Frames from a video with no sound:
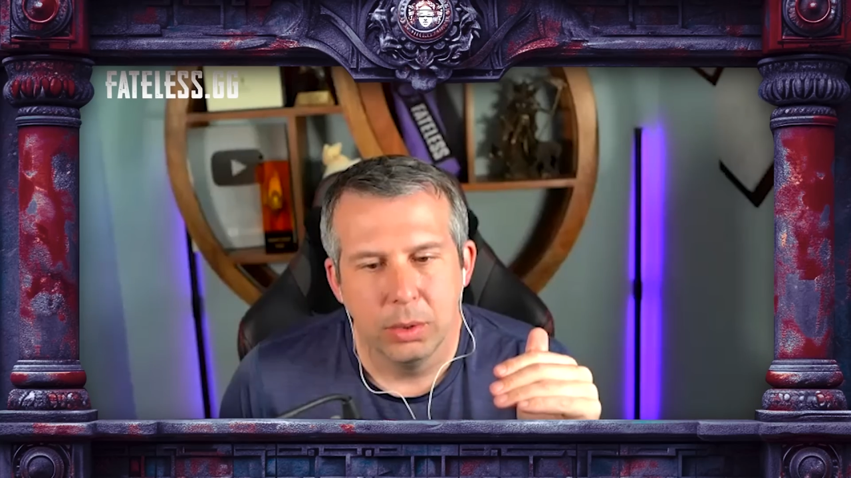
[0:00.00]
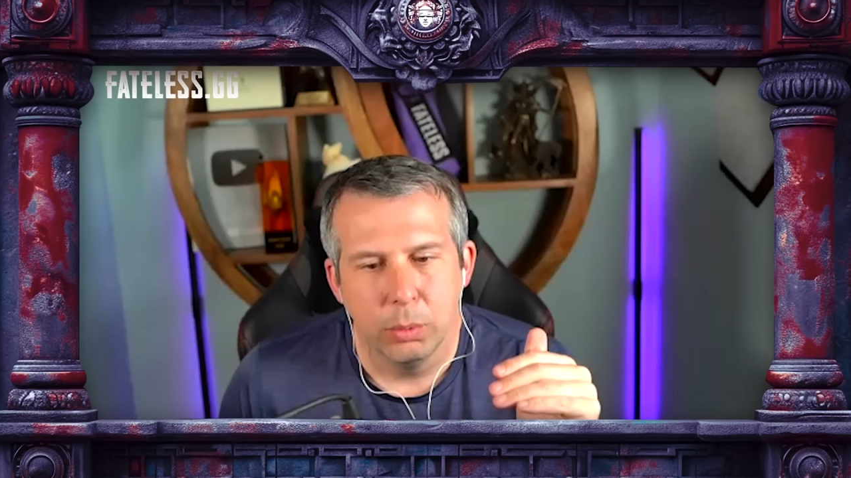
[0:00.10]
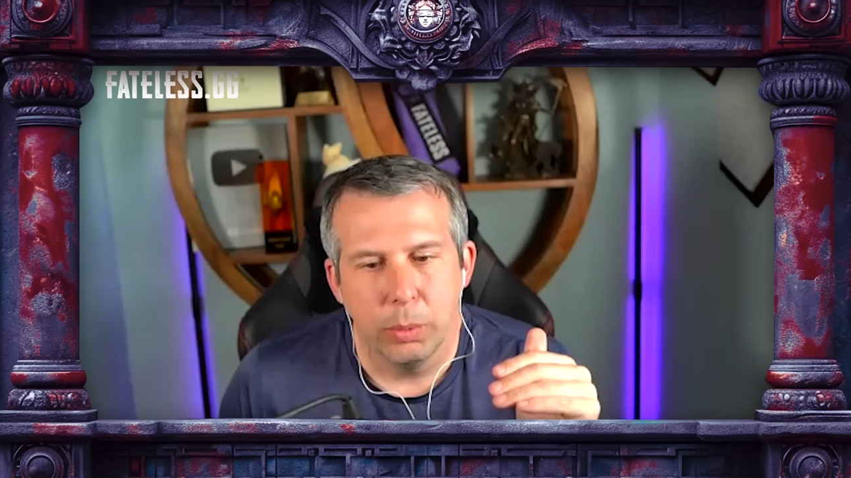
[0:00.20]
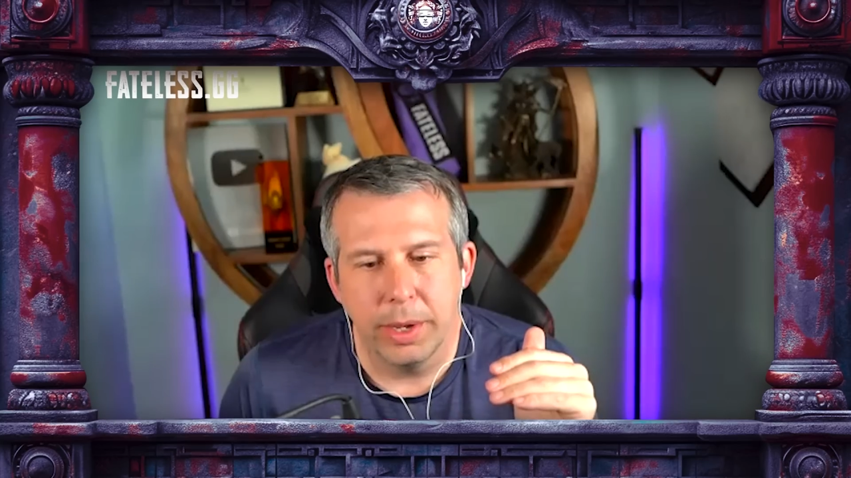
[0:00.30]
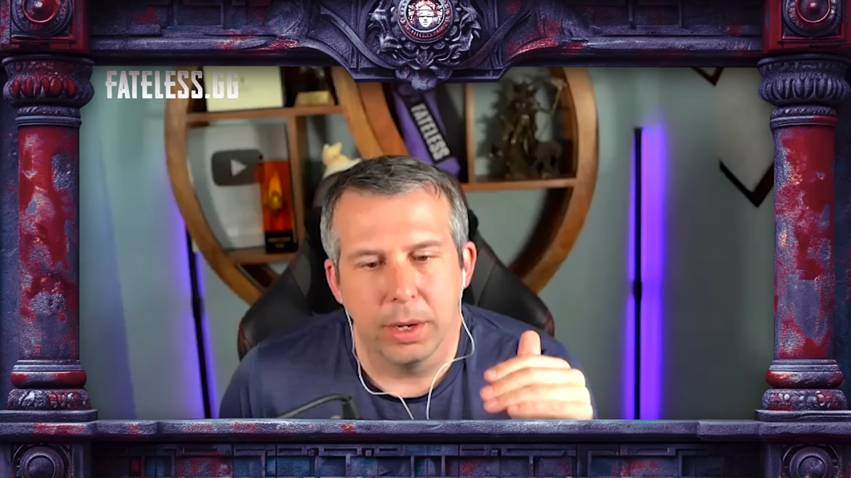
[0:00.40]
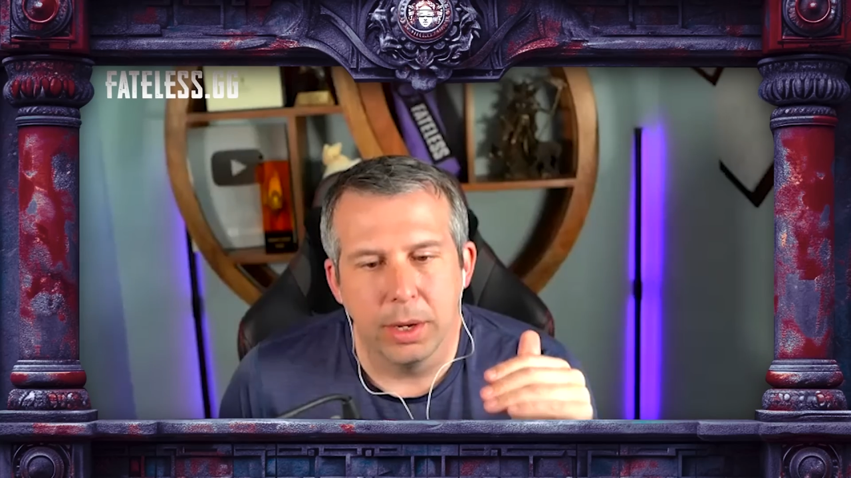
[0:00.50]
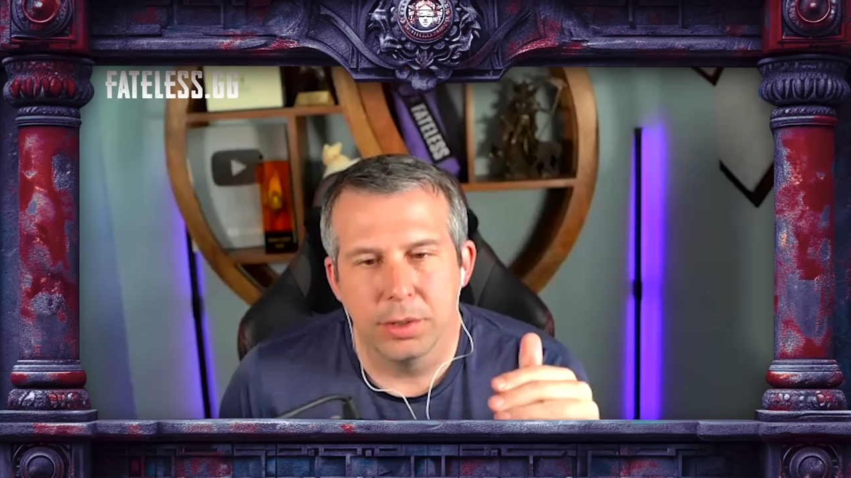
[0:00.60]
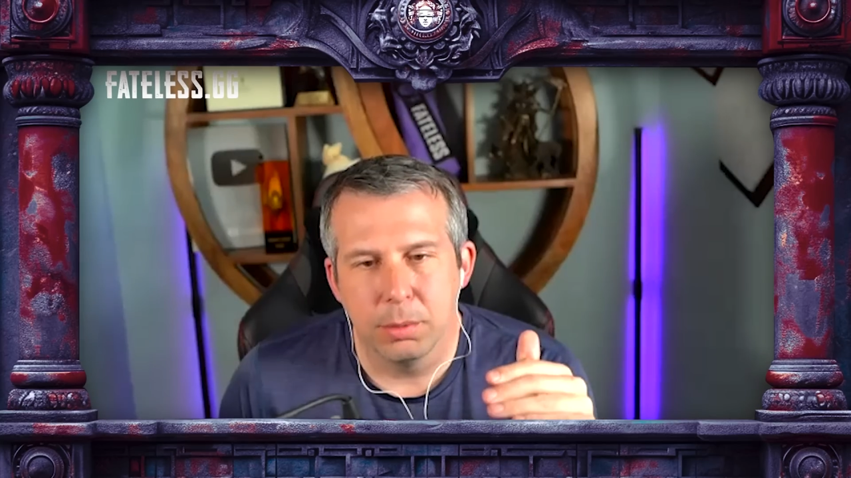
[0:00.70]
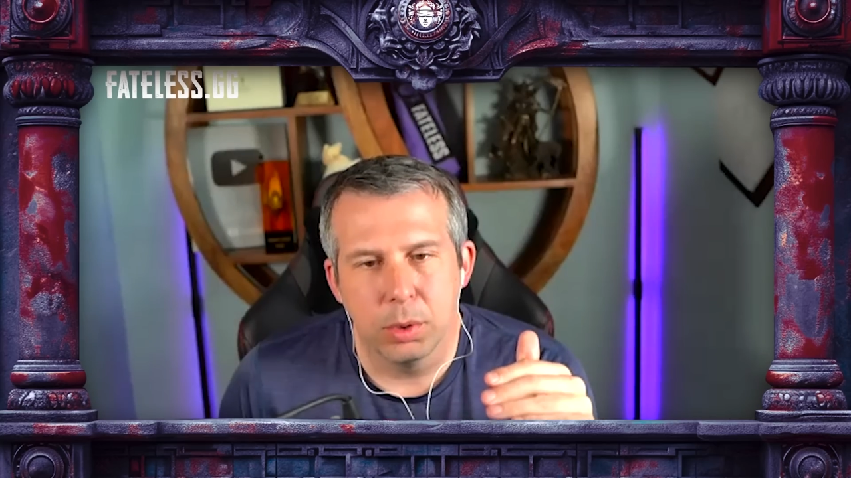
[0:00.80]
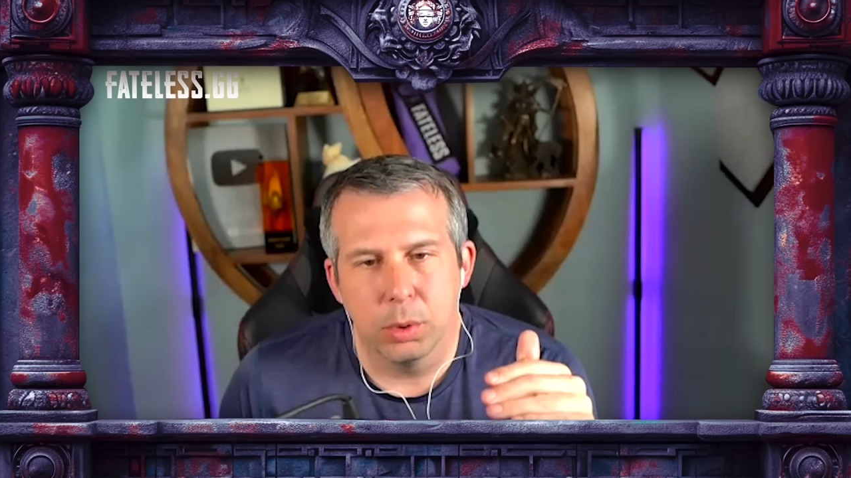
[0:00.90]
where you could earn
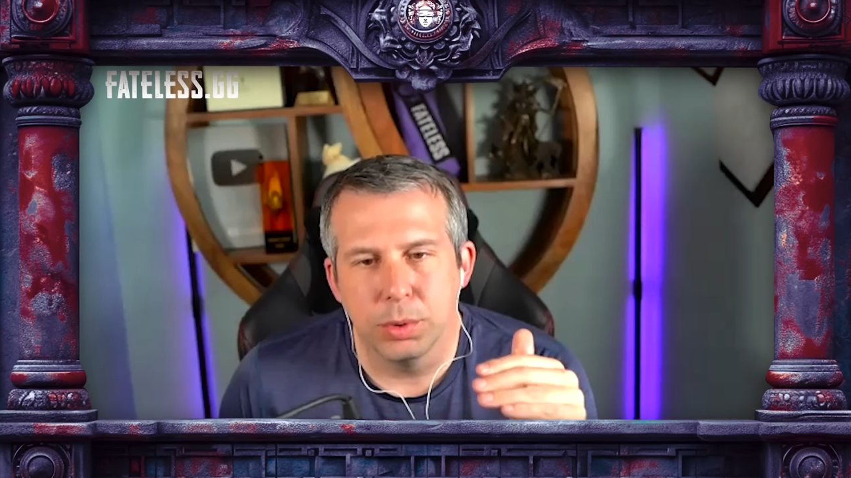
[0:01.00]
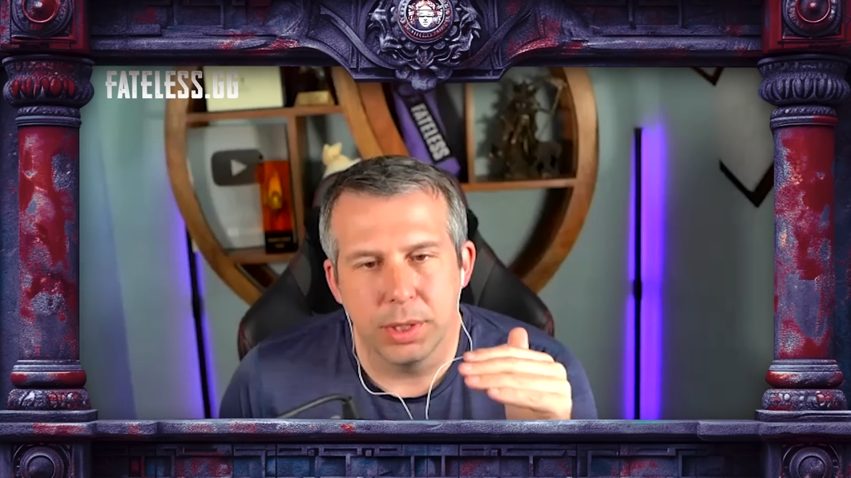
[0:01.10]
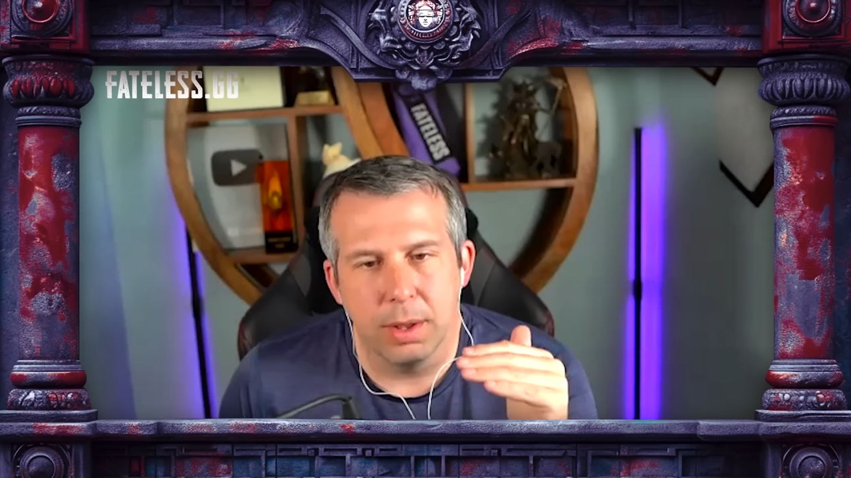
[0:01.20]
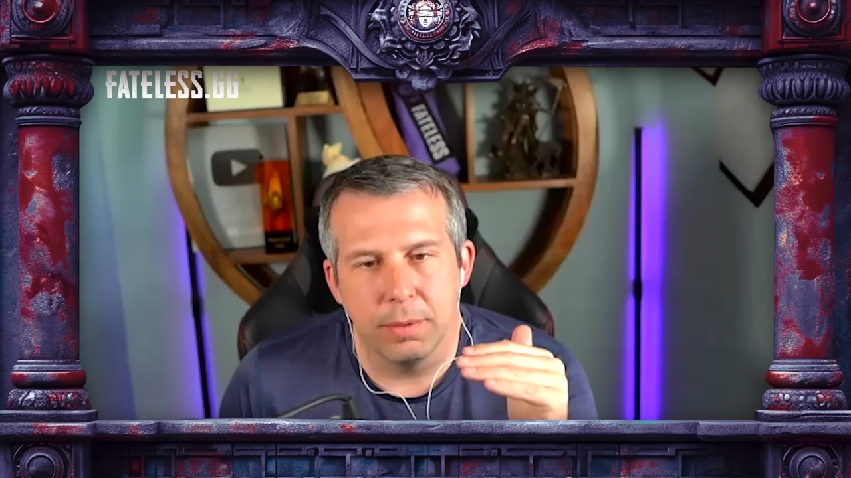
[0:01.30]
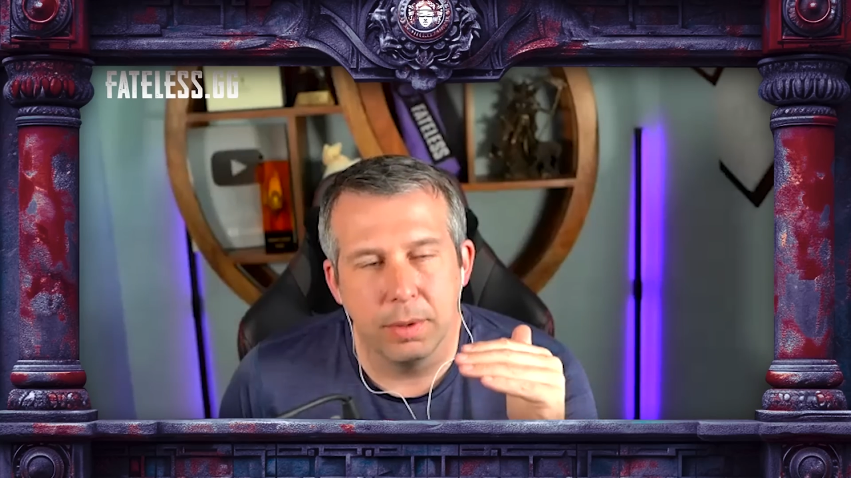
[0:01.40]
some cool stuff,